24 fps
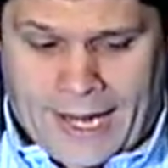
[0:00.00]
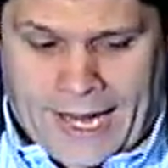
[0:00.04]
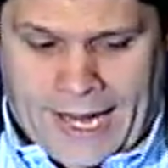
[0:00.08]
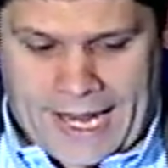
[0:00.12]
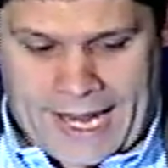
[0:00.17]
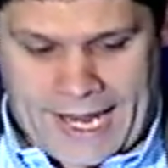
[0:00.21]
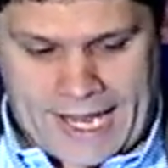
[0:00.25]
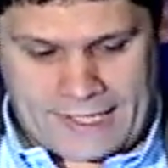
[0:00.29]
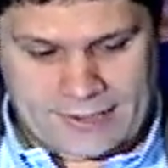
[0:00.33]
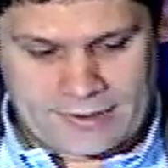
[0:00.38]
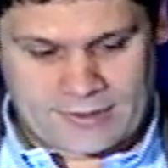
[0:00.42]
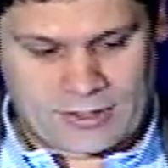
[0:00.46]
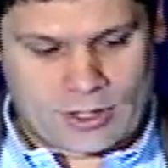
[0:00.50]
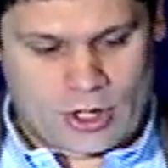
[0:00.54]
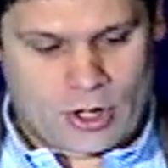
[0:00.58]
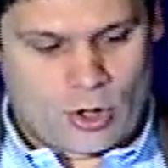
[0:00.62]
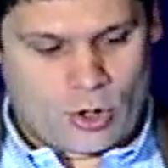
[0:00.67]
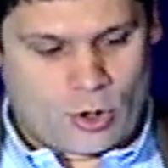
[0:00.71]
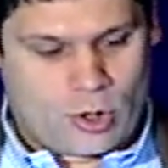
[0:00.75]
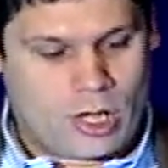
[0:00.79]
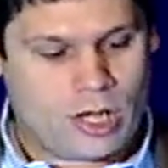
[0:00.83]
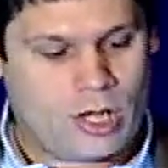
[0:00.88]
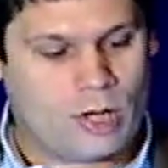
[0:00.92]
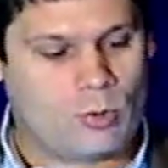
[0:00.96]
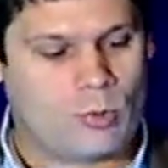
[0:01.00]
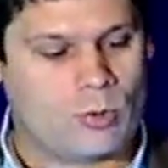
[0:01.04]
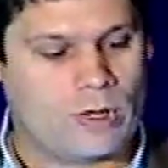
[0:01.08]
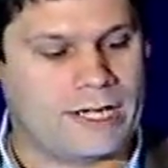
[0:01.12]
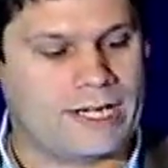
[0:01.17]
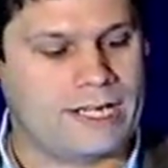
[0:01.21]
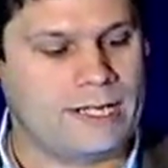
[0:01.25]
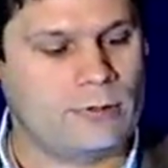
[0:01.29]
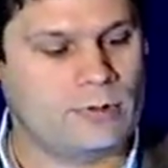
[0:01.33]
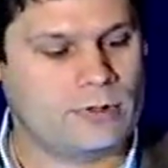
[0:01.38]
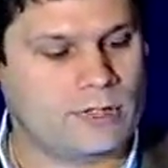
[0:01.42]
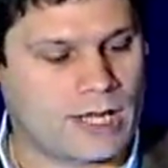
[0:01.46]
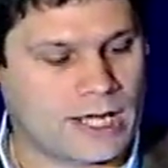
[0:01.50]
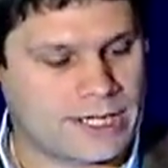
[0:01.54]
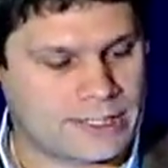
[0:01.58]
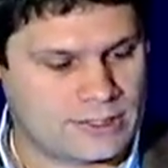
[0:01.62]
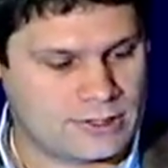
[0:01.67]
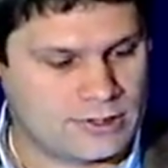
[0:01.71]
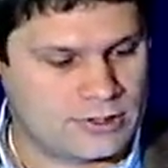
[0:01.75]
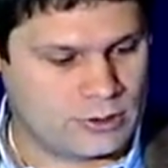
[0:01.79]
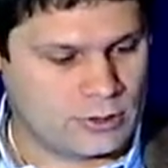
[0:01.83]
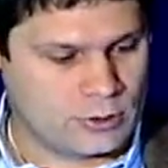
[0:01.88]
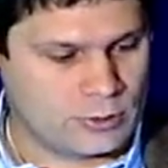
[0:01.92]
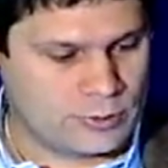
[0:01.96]
And so what he would like
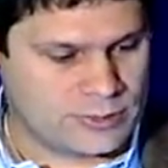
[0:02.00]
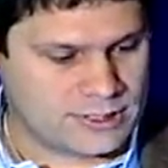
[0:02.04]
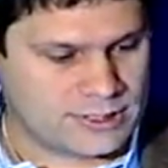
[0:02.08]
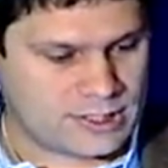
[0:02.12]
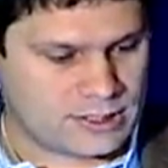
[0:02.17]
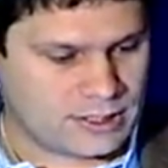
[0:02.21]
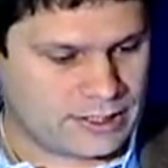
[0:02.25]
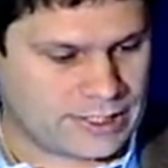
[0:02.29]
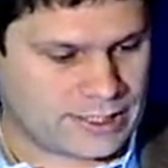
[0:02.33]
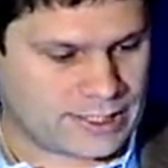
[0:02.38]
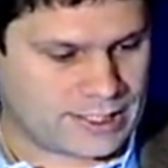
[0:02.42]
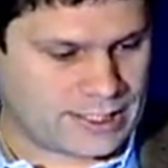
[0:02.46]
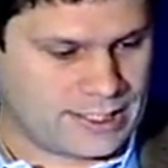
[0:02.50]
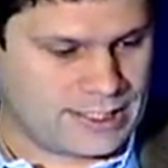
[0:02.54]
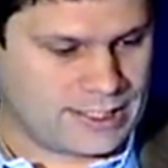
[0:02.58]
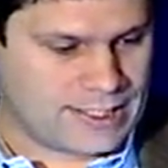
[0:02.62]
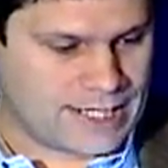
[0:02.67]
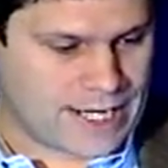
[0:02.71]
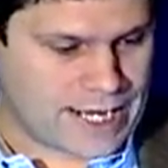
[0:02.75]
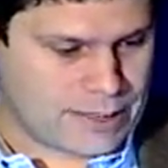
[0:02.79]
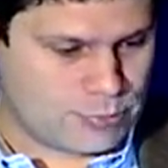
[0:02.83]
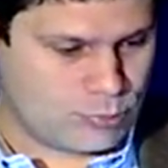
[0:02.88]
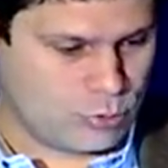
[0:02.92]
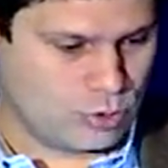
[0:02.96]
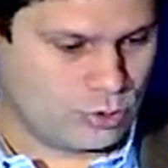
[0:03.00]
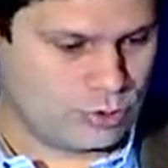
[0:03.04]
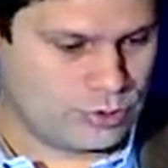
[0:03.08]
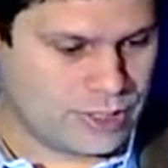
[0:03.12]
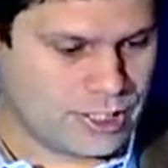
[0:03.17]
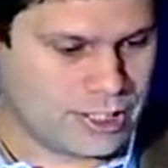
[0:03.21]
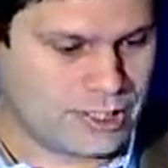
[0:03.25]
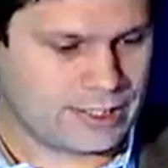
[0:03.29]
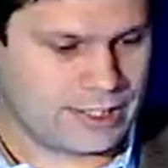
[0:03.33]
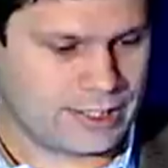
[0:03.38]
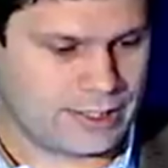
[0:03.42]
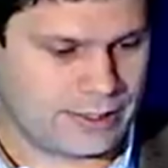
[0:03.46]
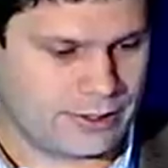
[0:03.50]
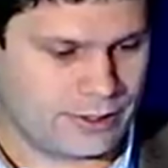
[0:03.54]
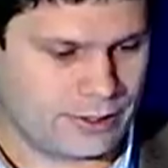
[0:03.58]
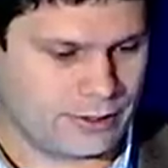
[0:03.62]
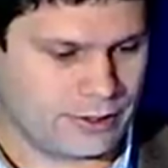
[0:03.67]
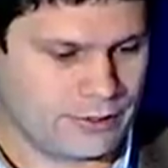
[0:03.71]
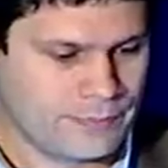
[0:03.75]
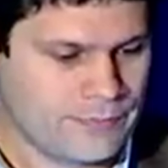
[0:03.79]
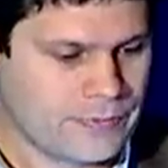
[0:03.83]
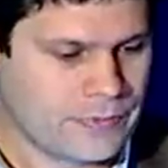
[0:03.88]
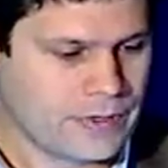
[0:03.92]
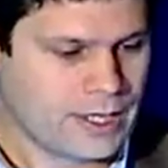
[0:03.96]
to do was click enabled
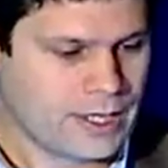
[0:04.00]
here.